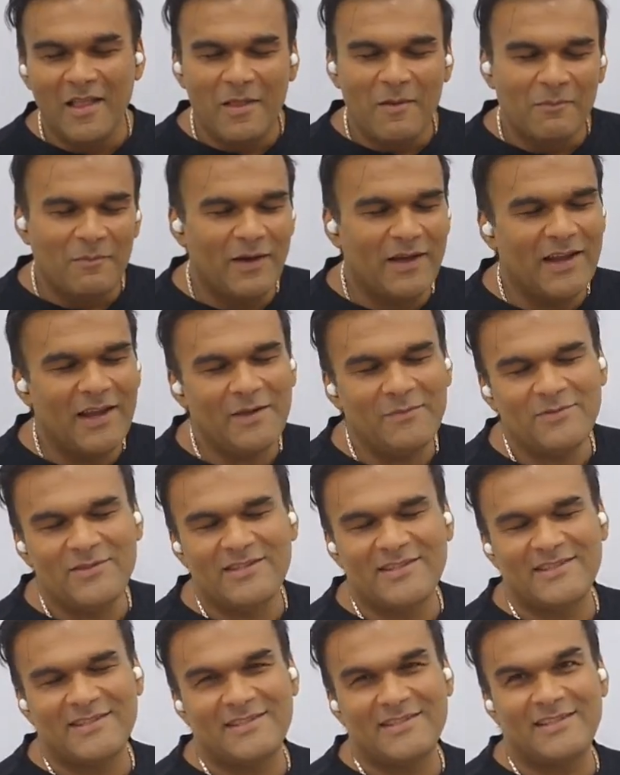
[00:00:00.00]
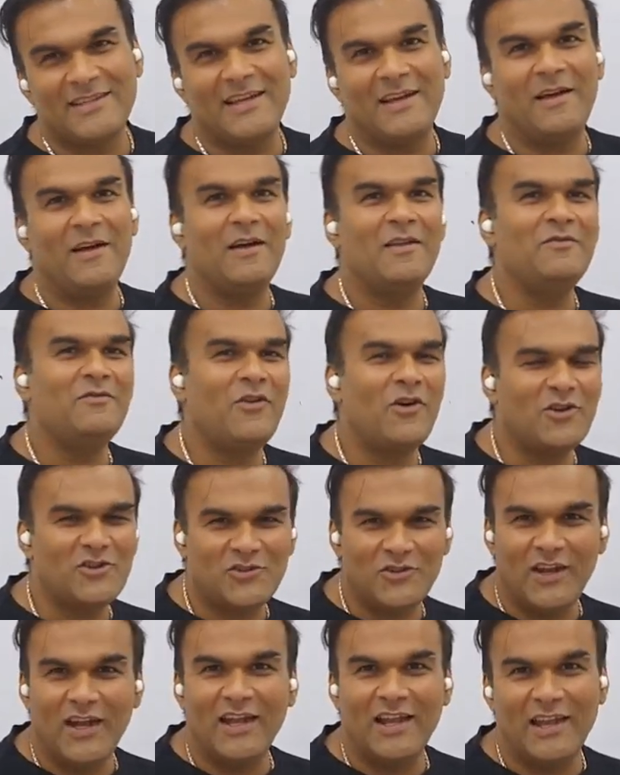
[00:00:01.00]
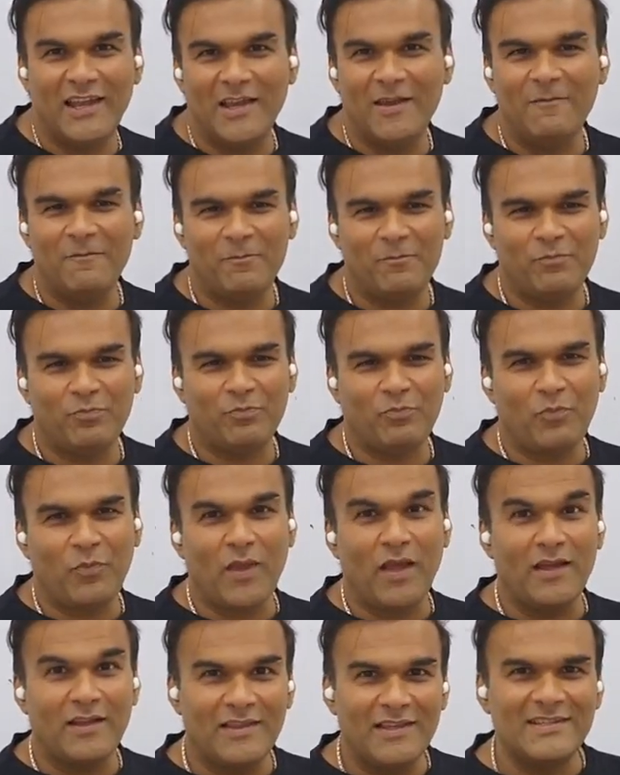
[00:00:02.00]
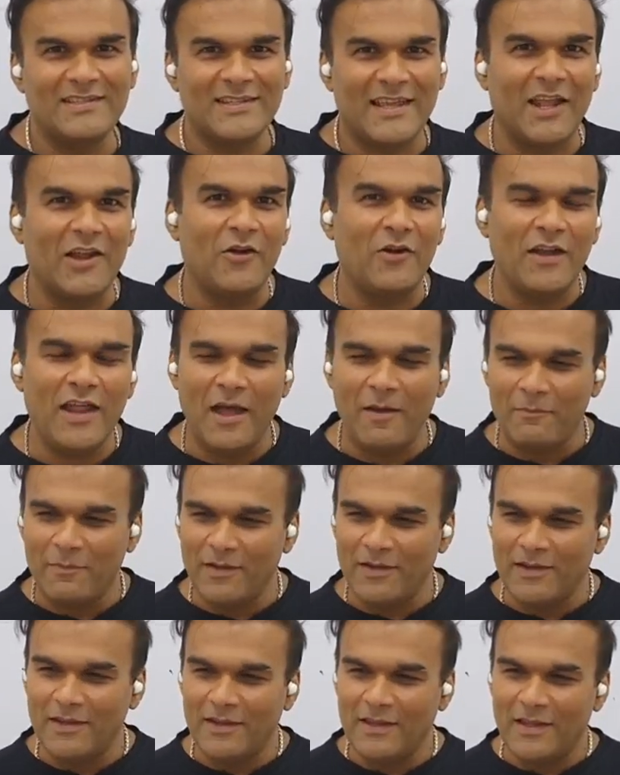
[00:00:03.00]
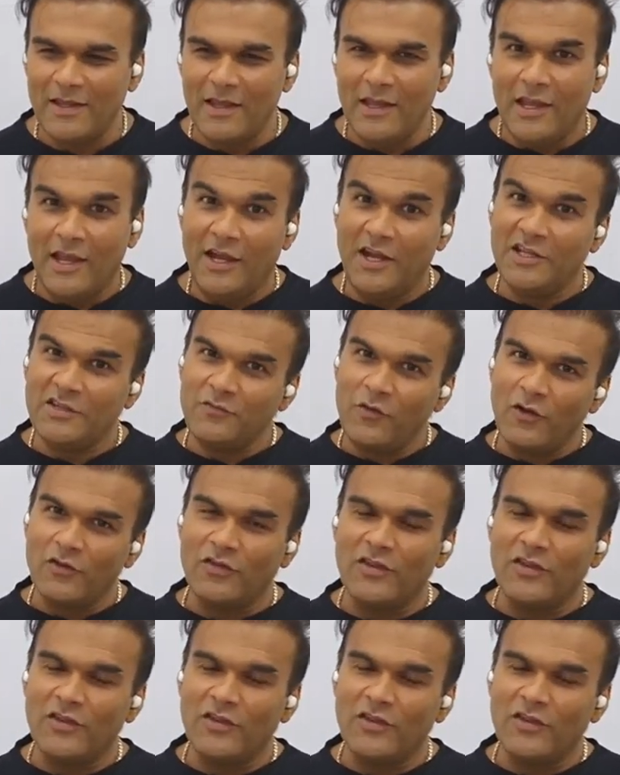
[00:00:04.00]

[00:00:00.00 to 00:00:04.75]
Perhaps, unfortunately, this cannot happen. It is for